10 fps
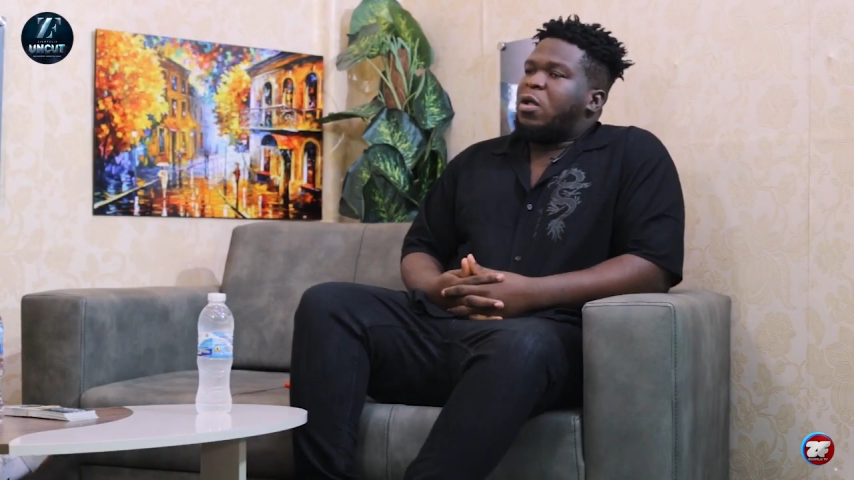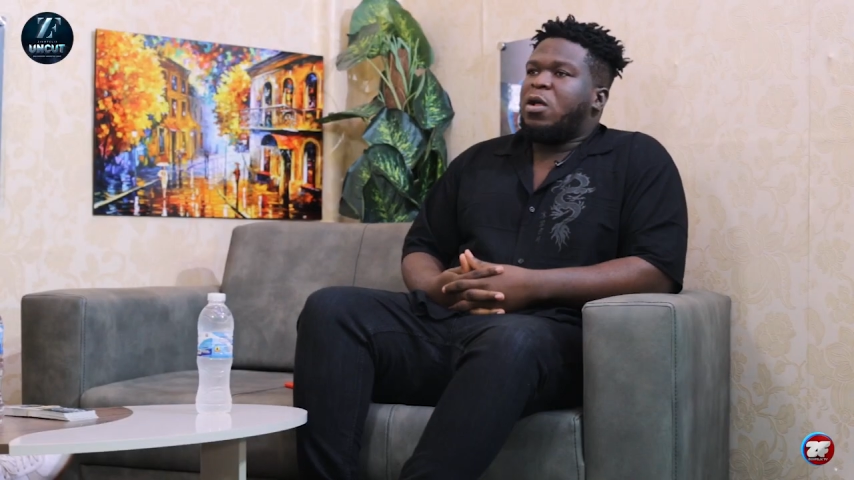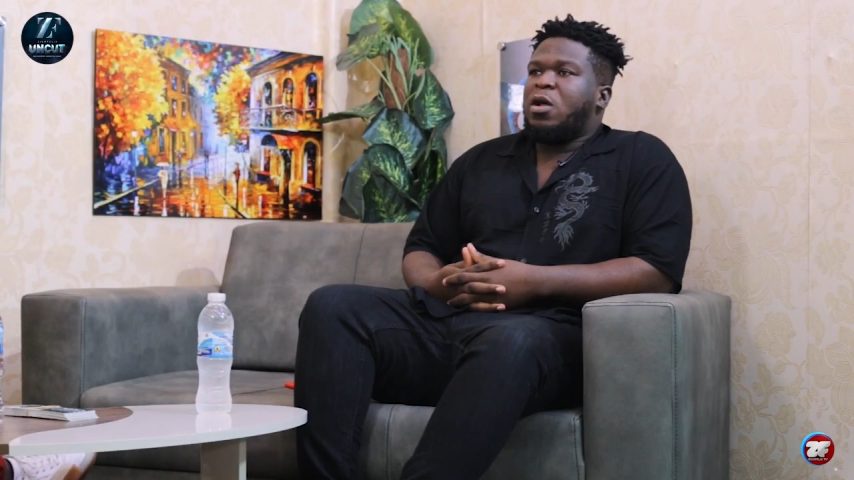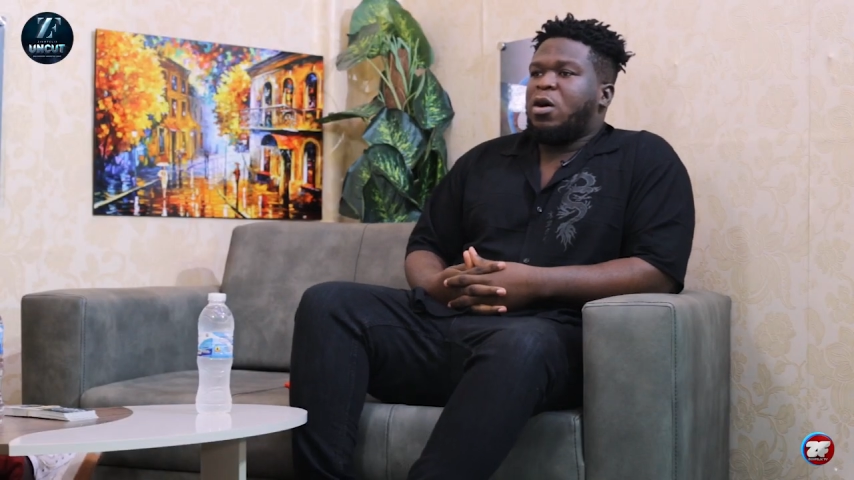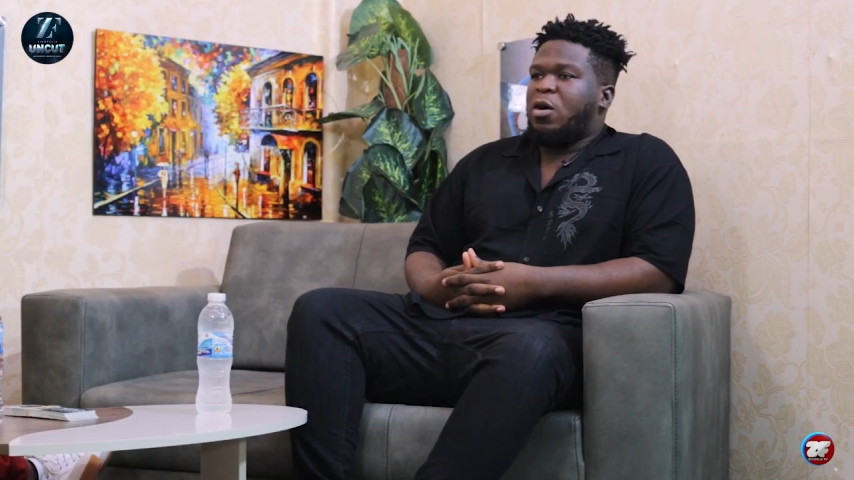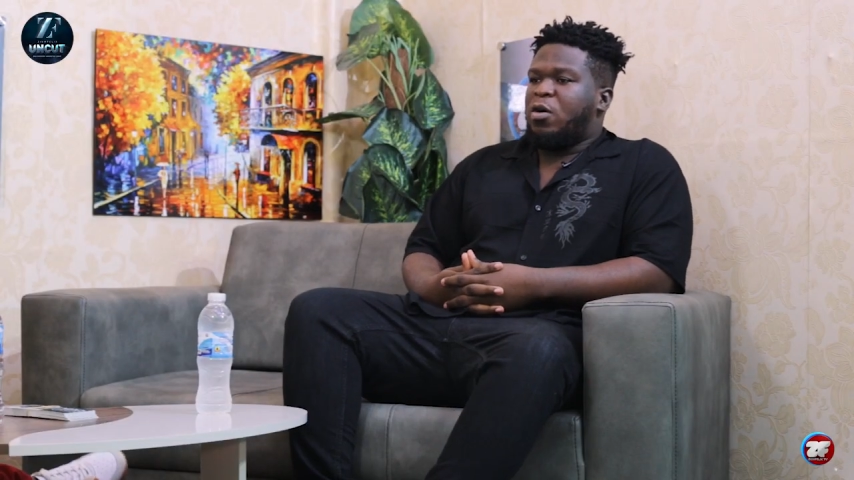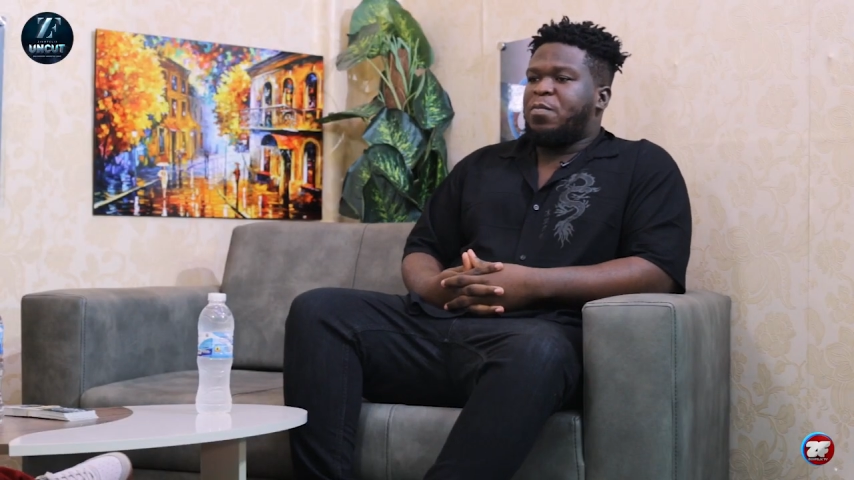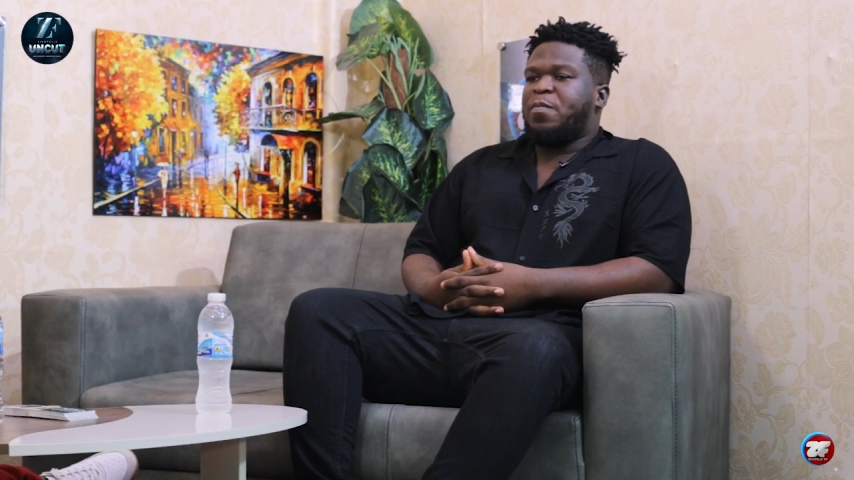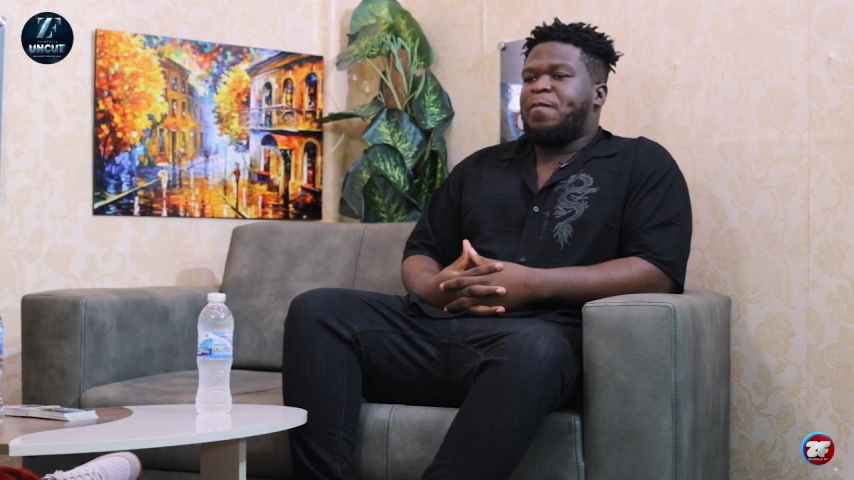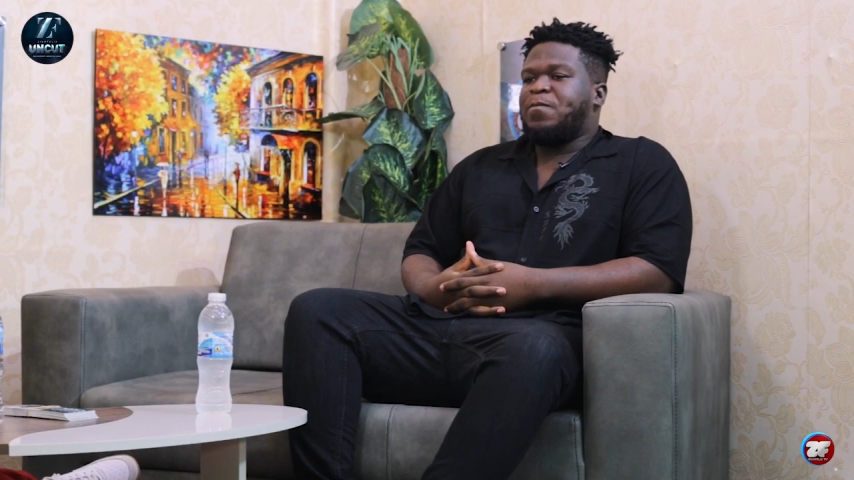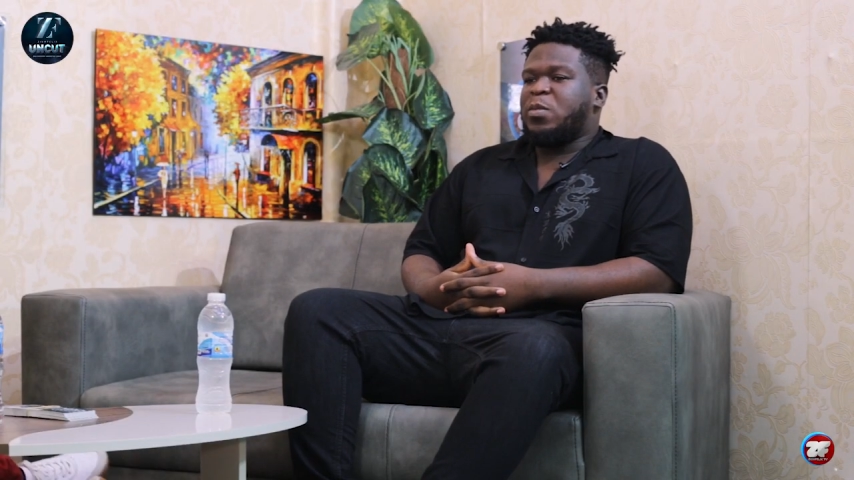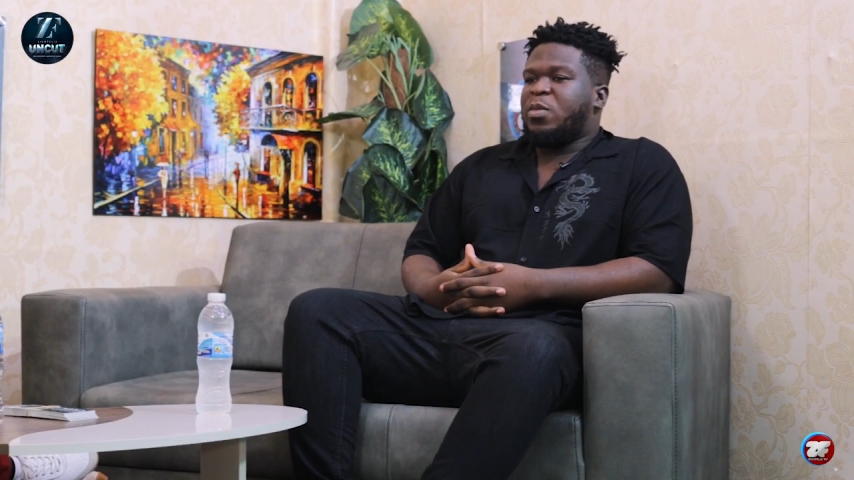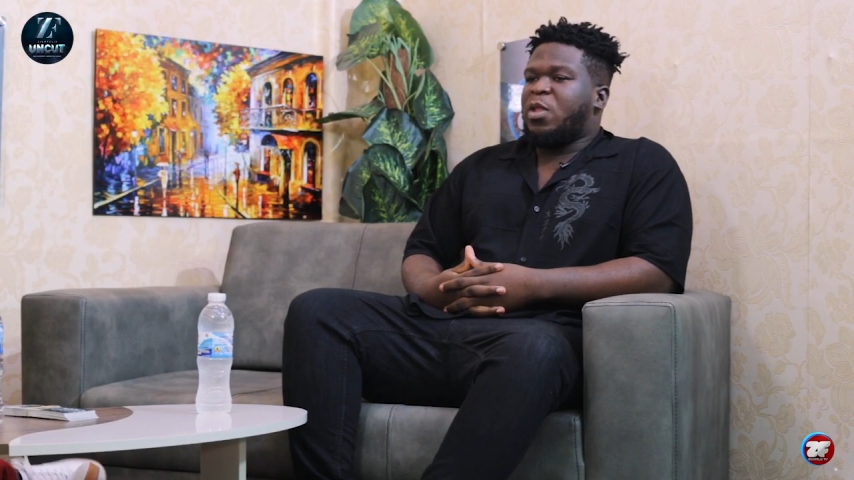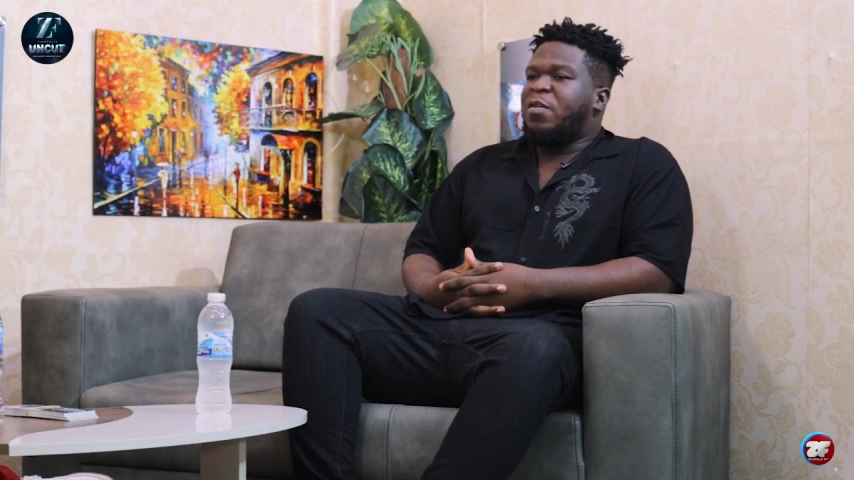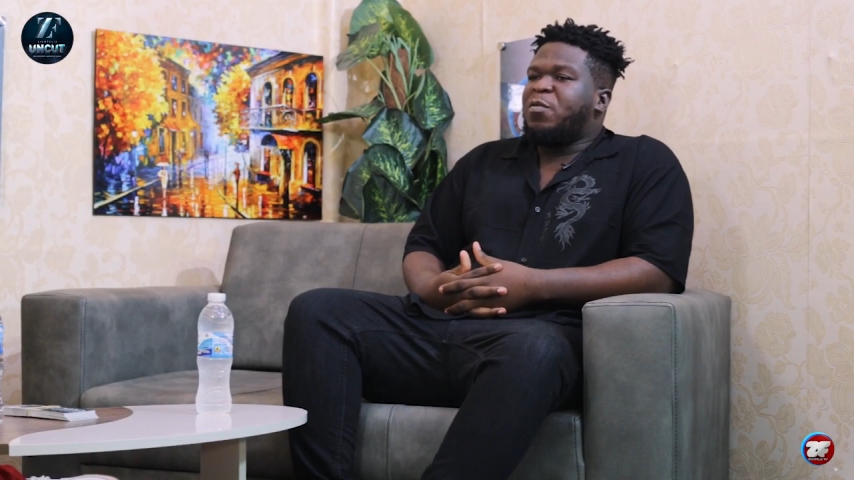Um, if you
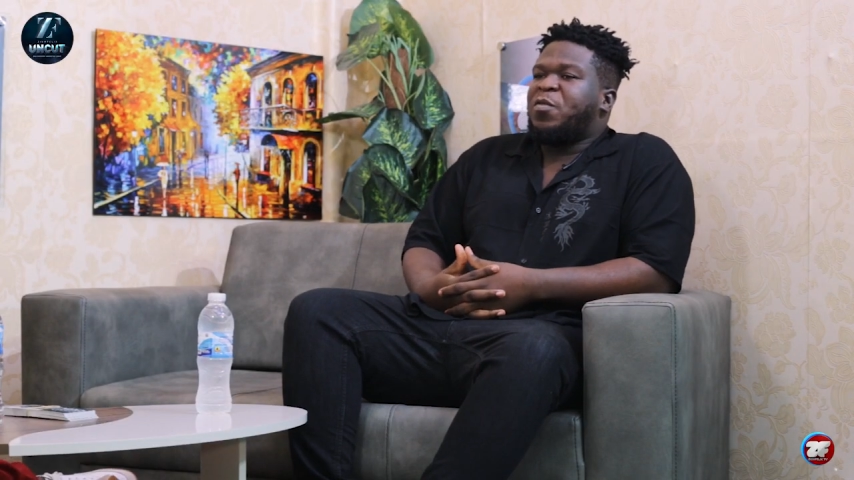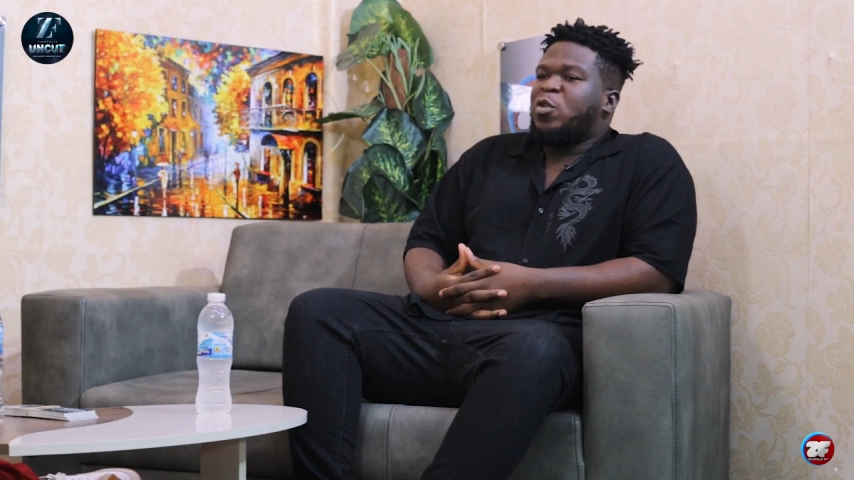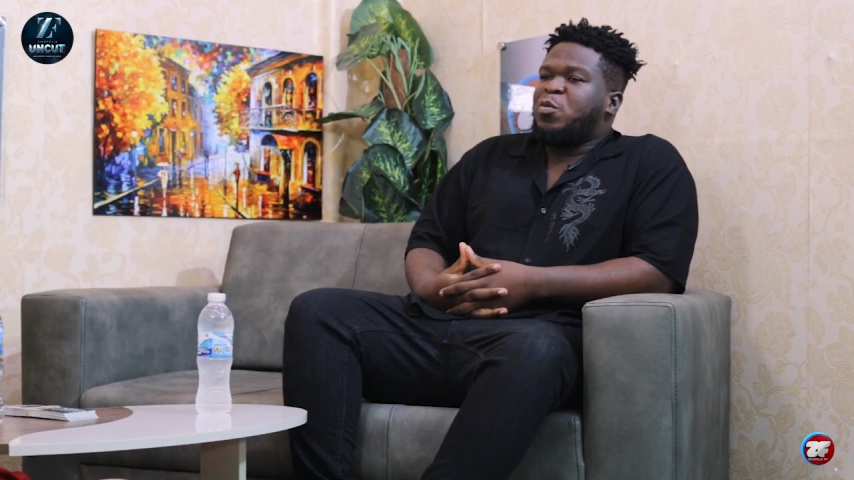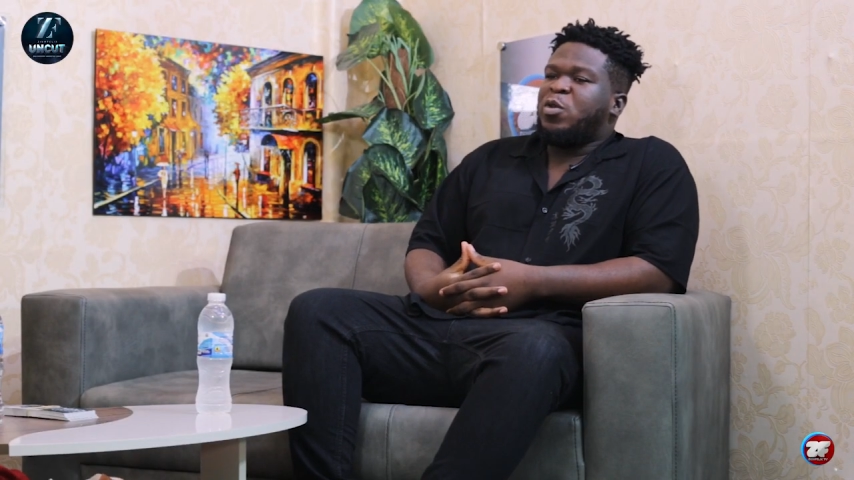follow me,